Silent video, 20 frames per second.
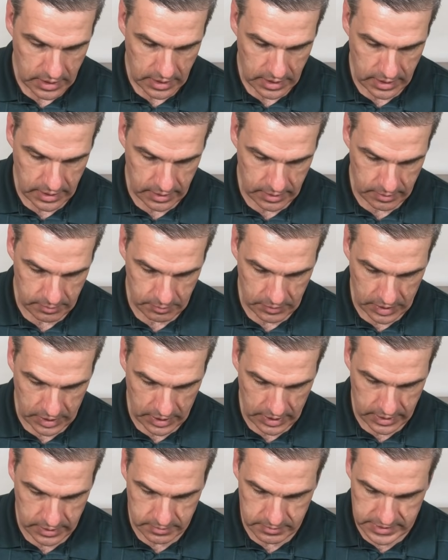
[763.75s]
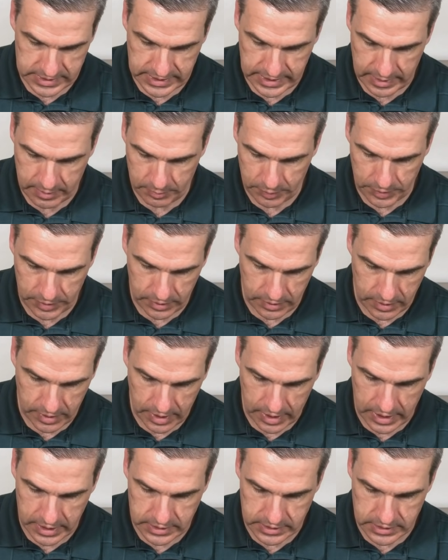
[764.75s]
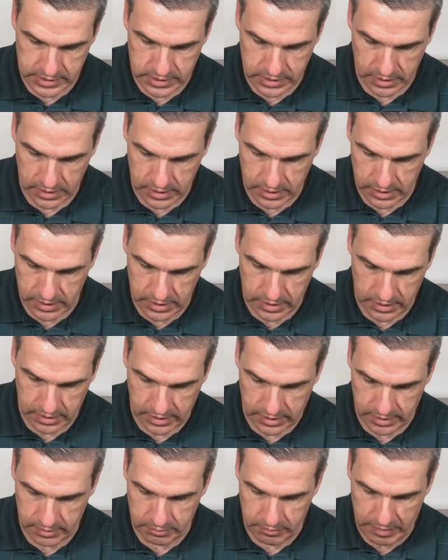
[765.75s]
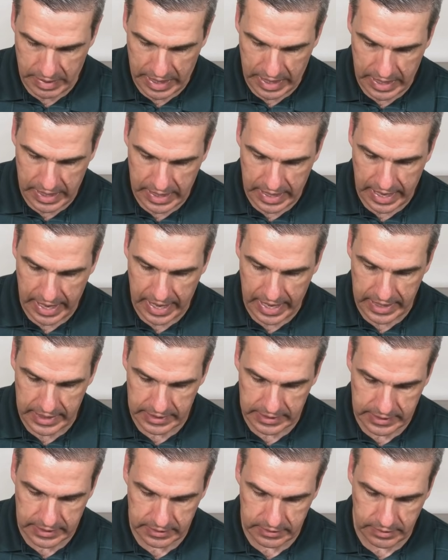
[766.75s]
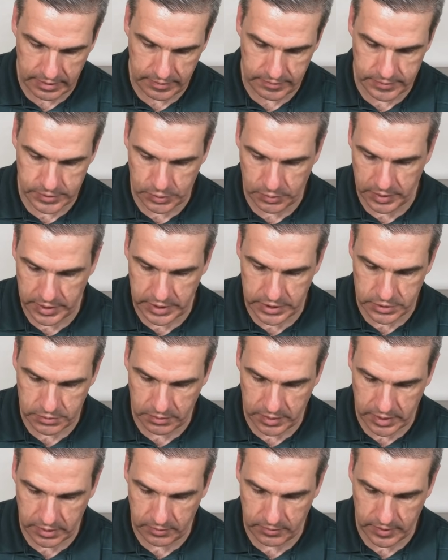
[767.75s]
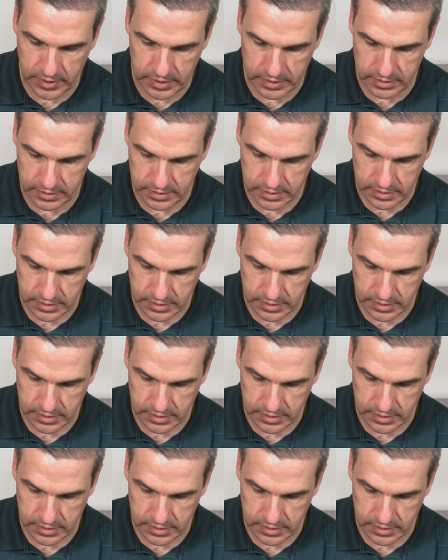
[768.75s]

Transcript: Autumn Sampler, I started on May 8th of 2021,